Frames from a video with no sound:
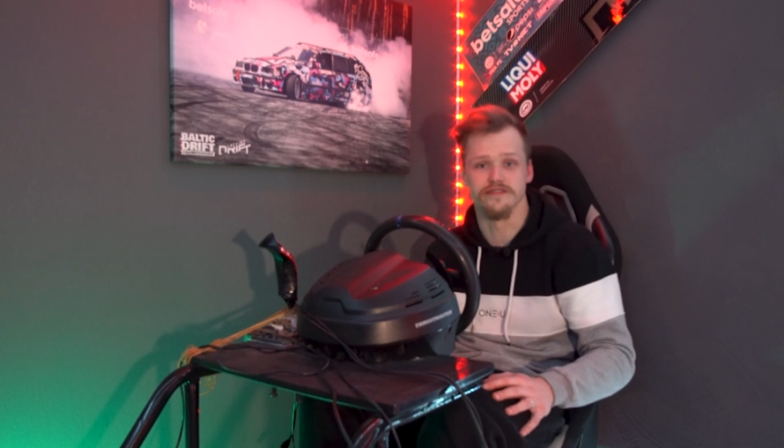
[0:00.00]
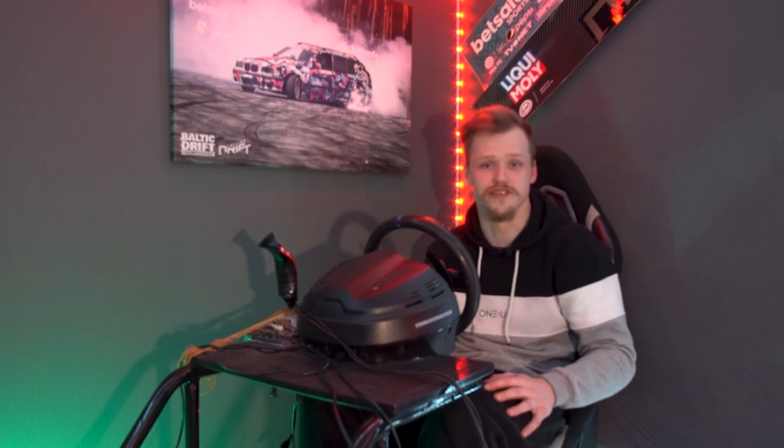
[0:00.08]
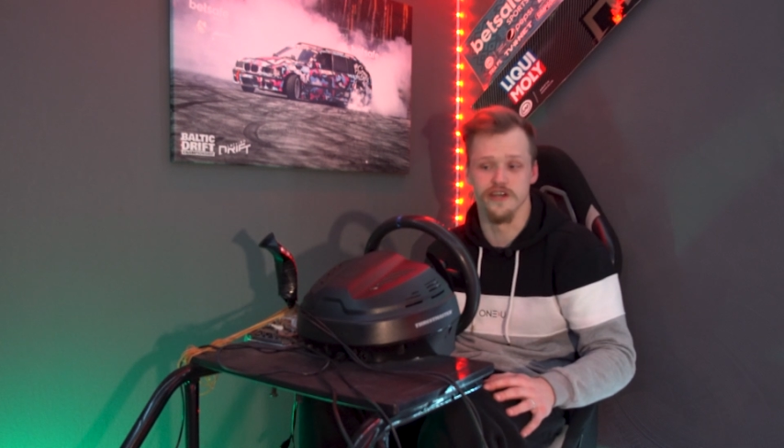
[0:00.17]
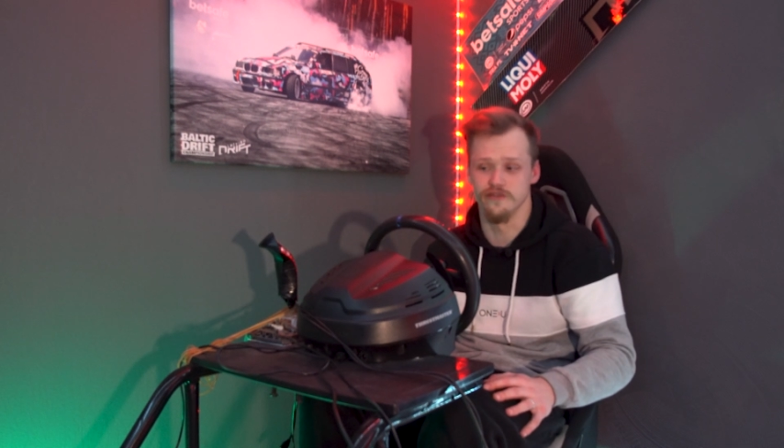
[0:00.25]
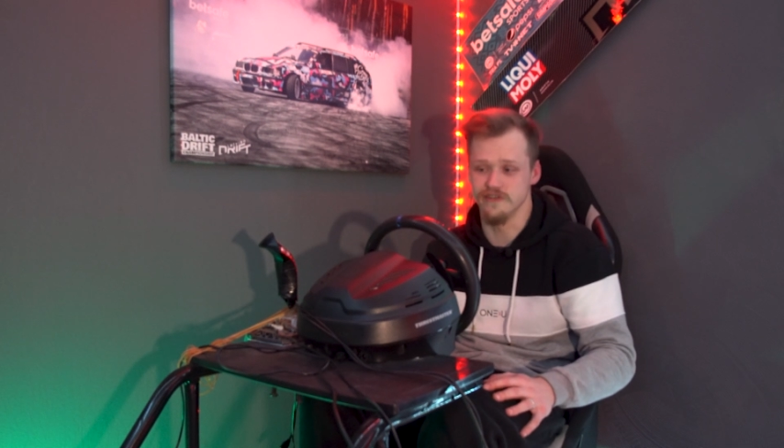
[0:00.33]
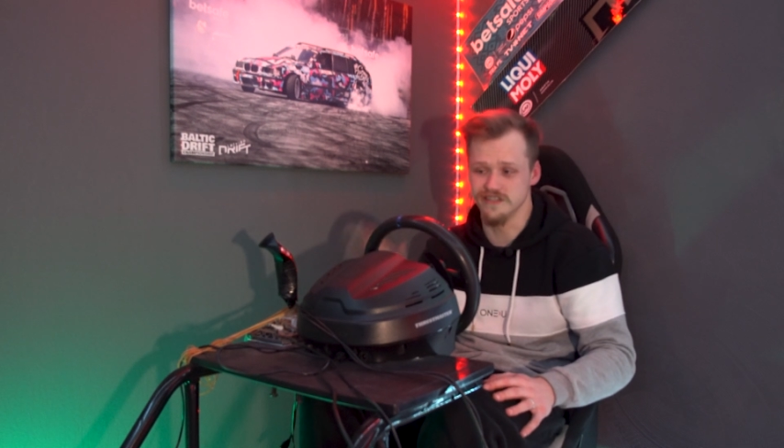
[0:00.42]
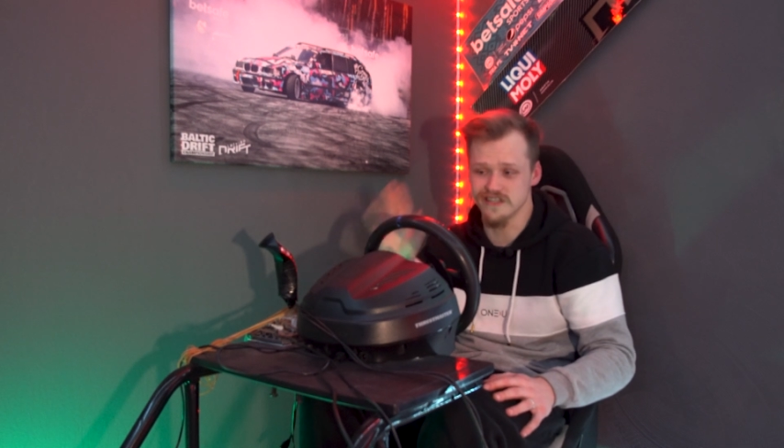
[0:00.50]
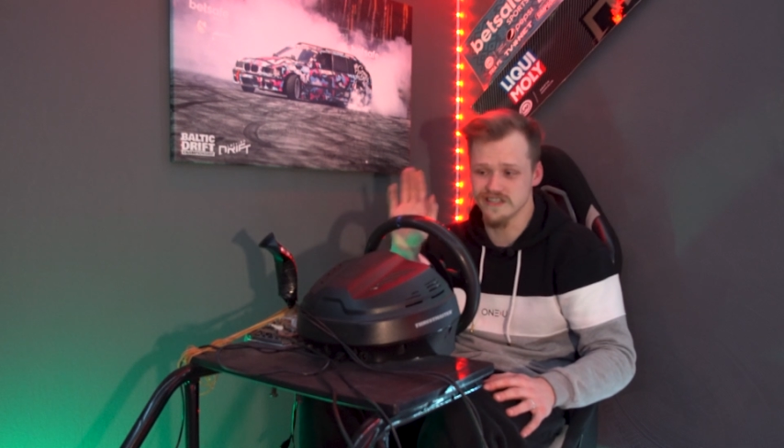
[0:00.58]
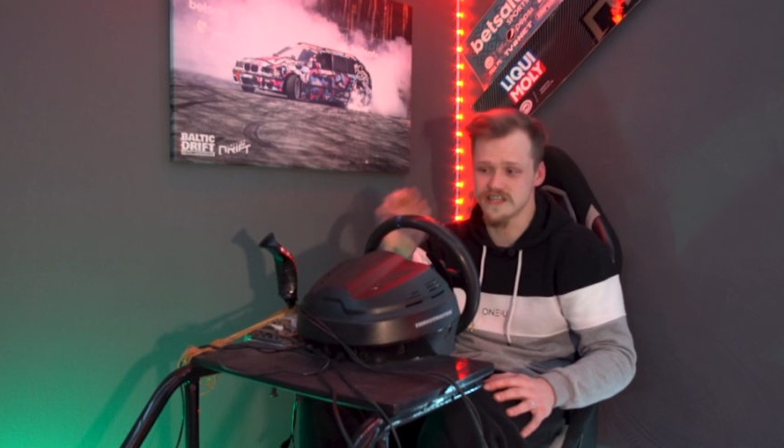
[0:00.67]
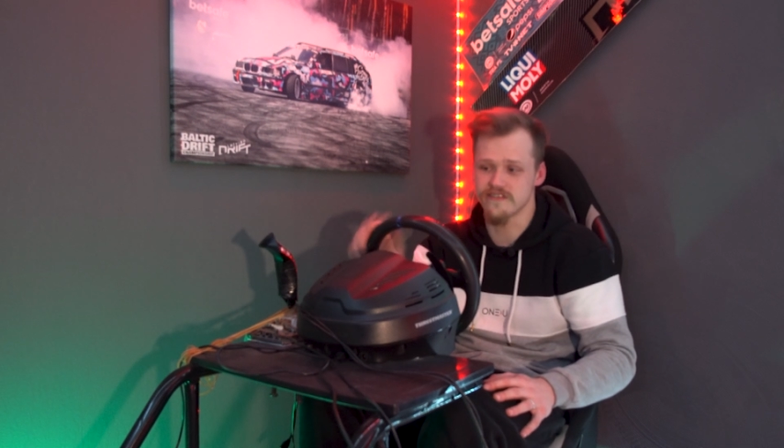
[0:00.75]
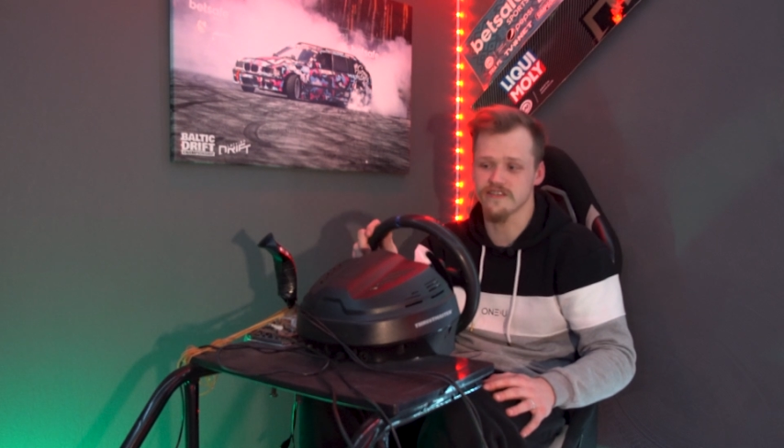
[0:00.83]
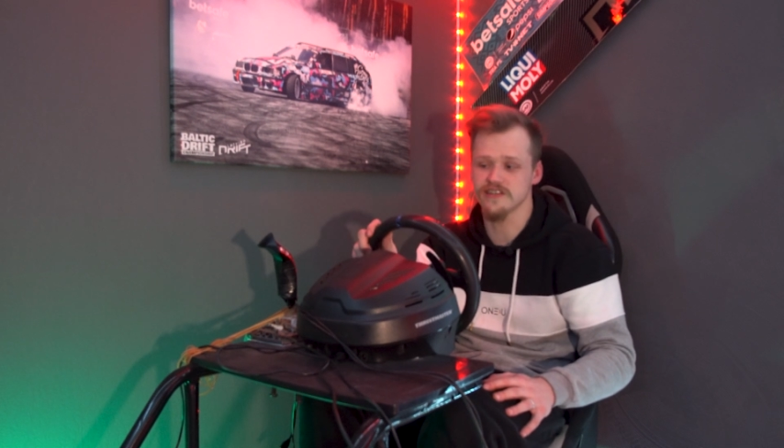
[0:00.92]
So this is
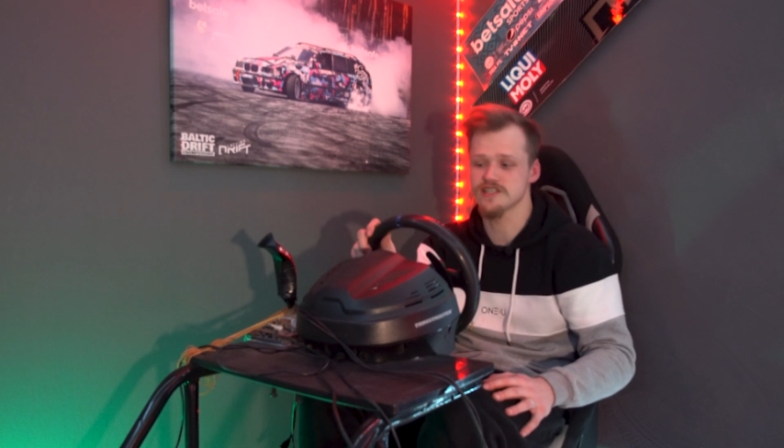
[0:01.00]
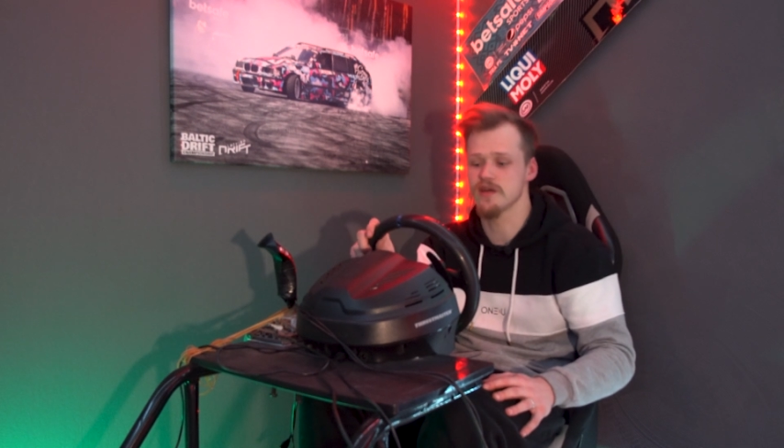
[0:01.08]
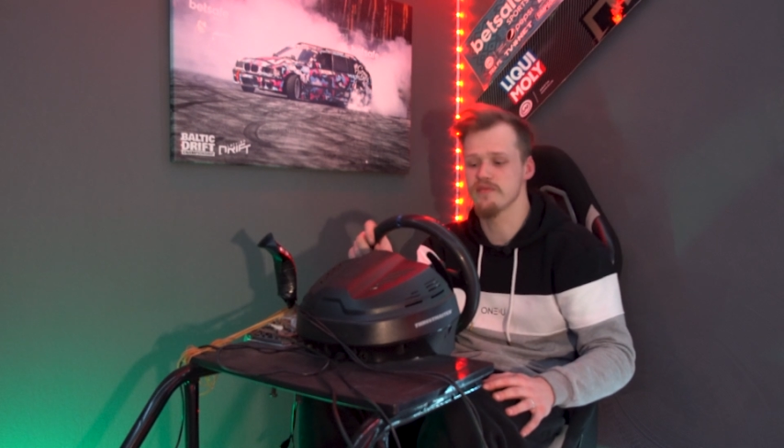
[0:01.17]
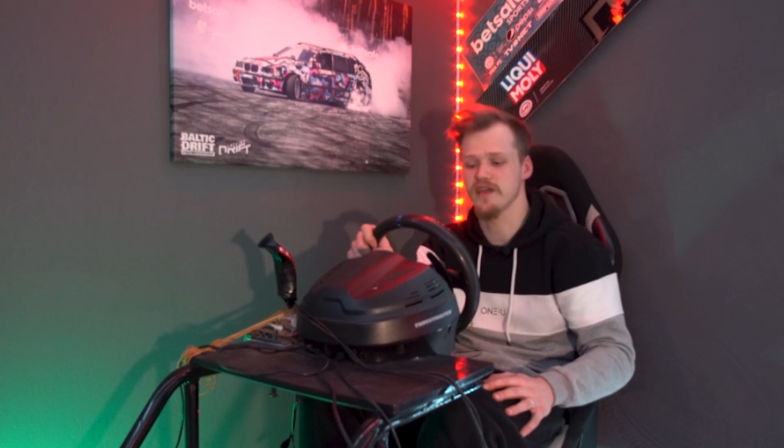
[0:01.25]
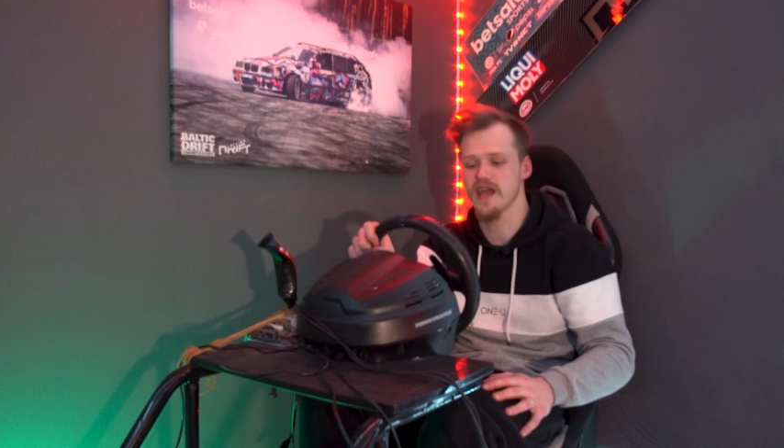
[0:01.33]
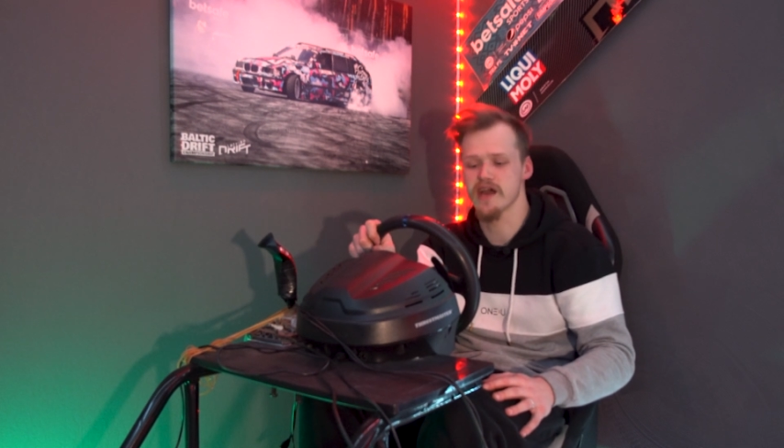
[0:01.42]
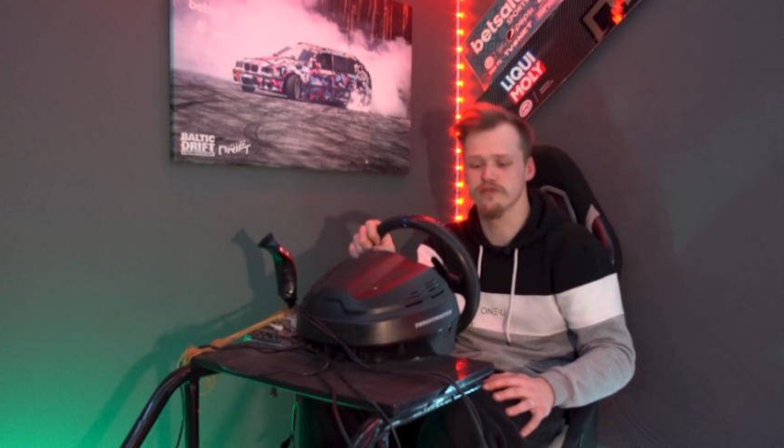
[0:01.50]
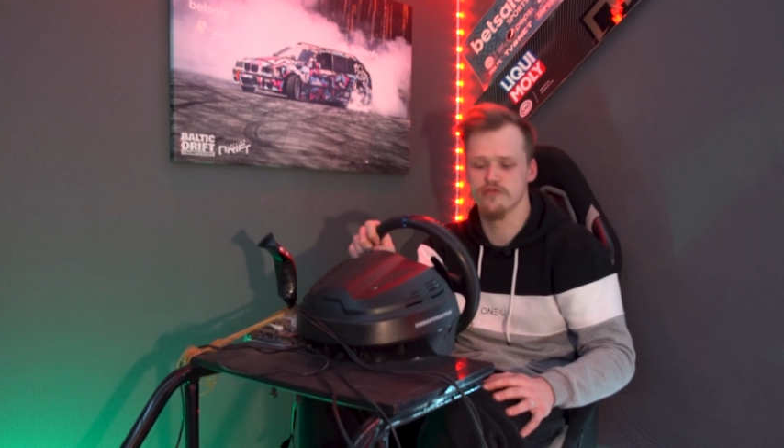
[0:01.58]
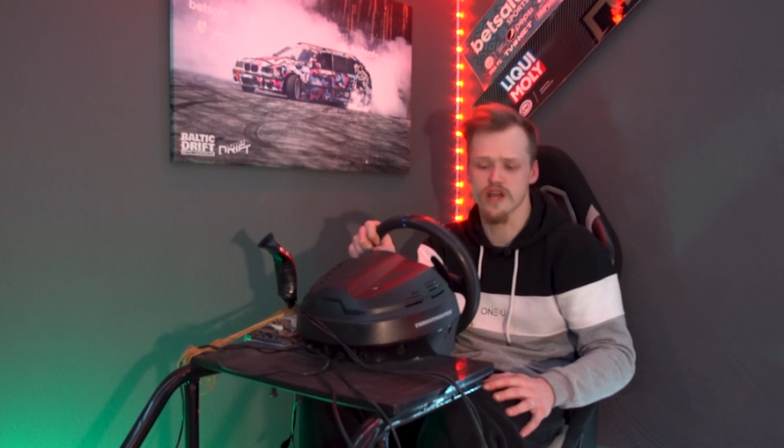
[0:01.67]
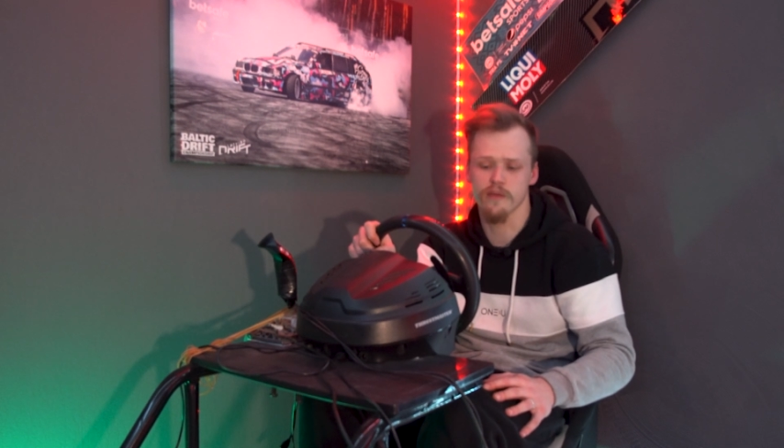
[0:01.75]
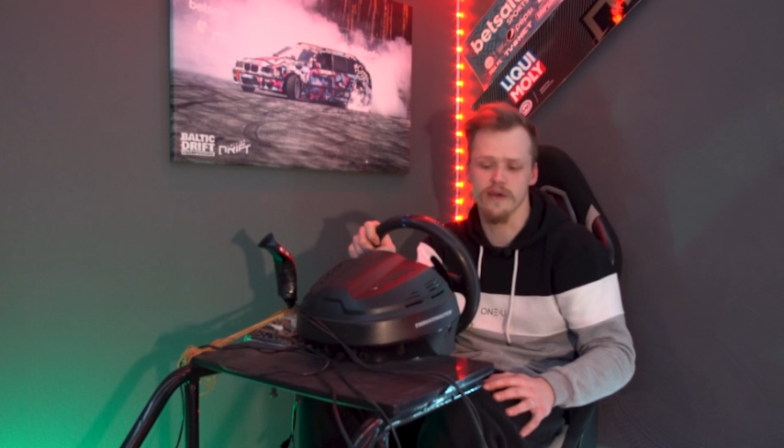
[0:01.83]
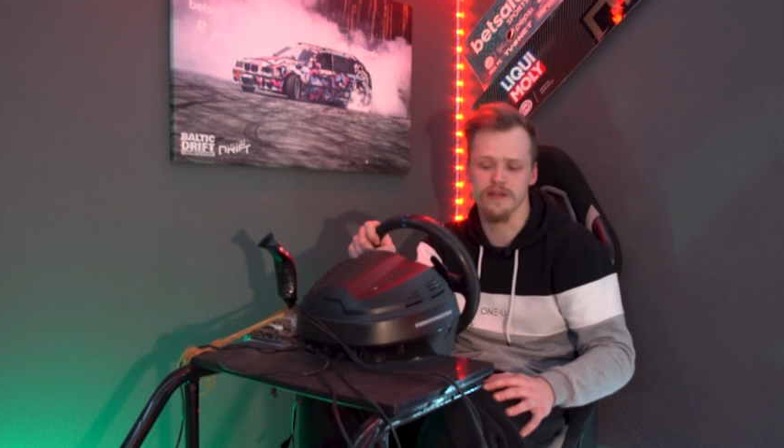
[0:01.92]
definitely something I would
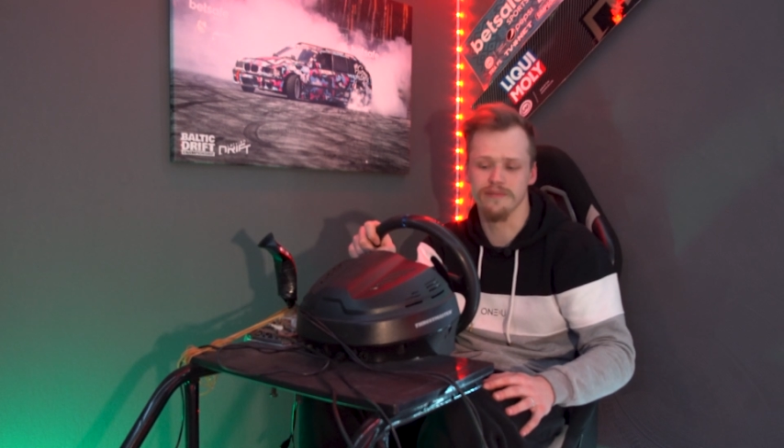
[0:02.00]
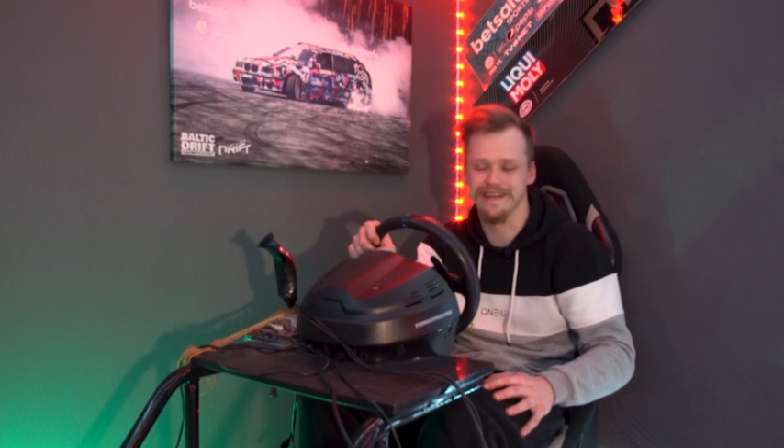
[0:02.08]
recommend.